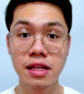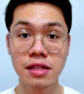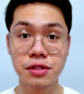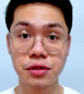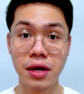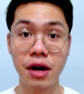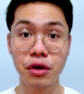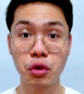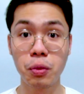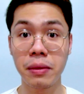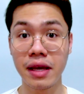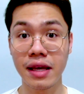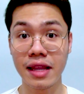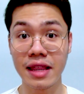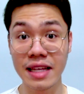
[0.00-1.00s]
tells you how to
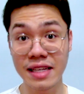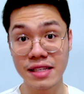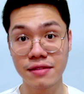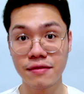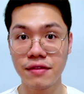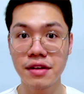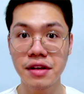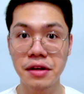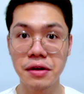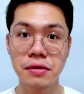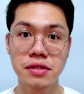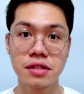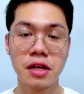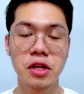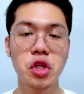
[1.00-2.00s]
make these
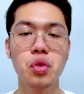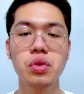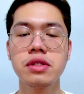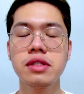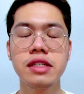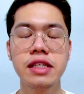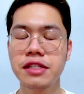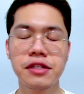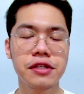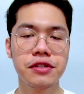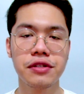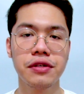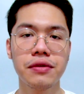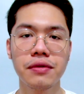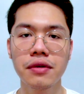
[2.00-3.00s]
videos, like no one
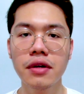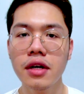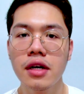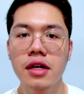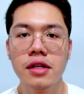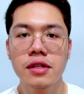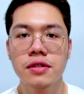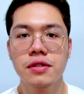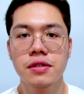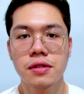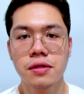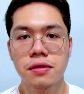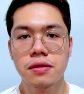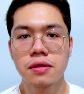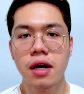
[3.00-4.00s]
teaches you.
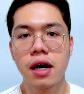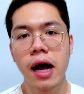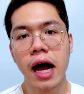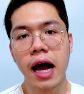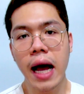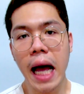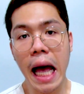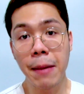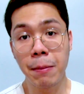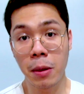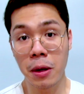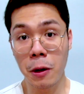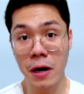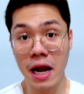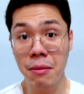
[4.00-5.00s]
So I'm
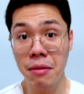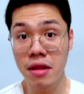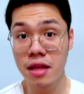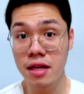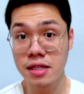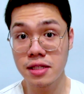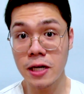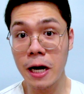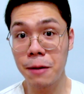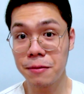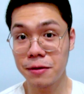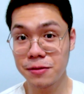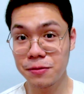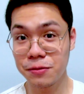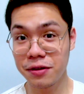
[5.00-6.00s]
gonna grab this
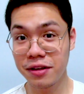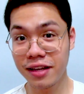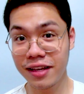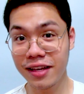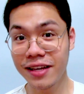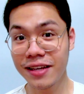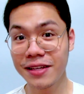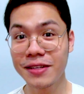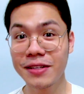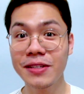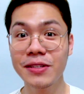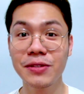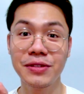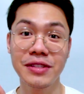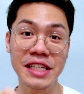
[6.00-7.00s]
opportunity
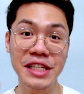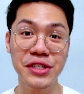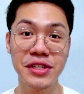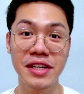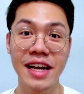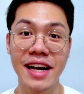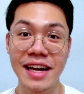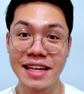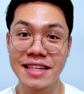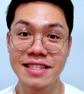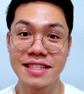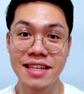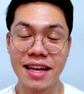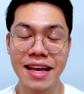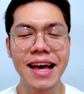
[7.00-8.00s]
to teach you
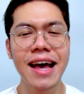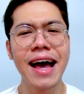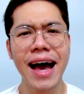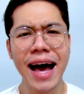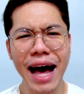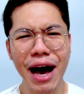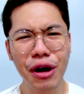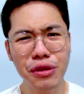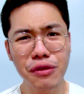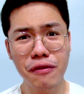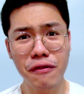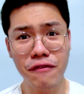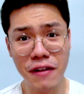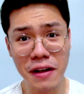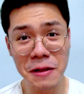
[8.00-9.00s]
guys how to
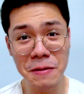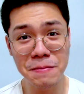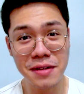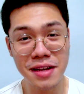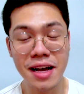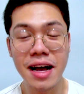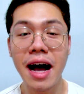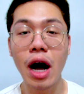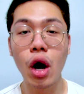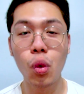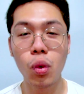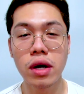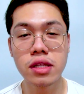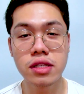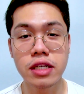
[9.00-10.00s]
film a
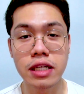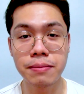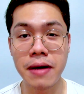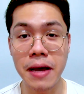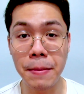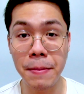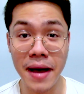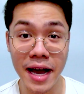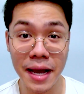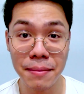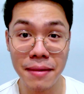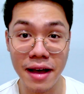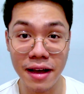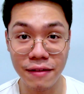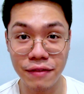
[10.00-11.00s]
what's in my
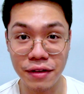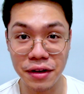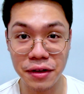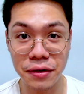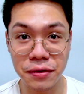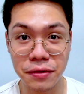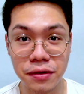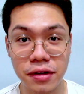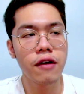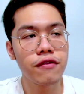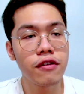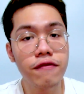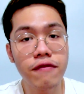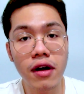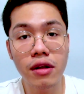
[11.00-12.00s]
backpack video. If
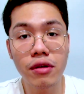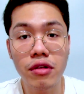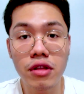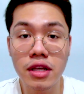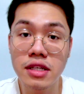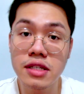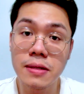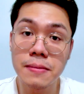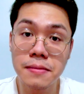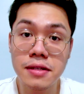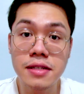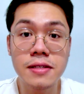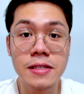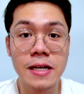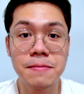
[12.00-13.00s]
you follow these
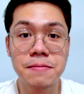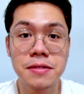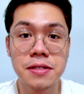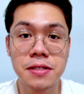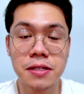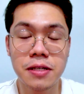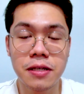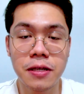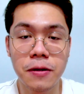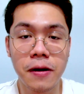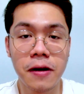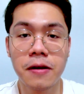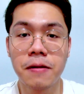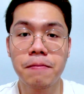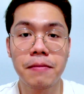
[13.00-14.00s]
simple steps, you're
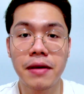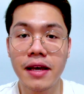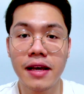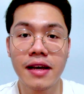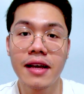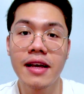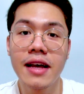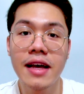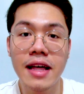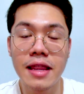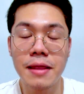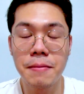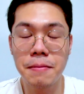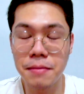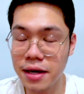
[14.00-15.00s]
gonna make
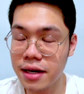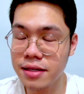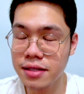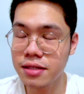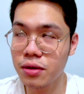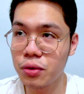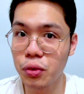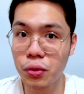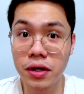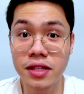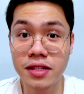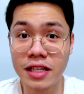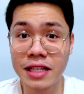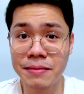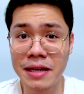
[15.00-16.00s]
the best
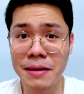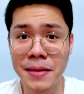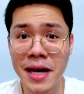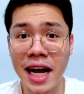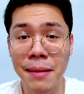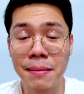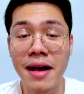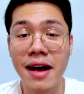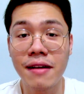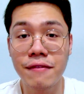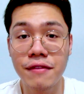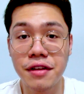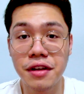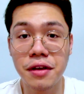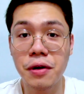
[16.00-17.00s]
what's in my backpack
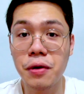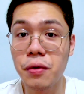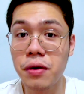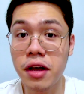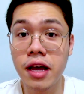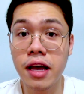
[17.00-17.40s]
video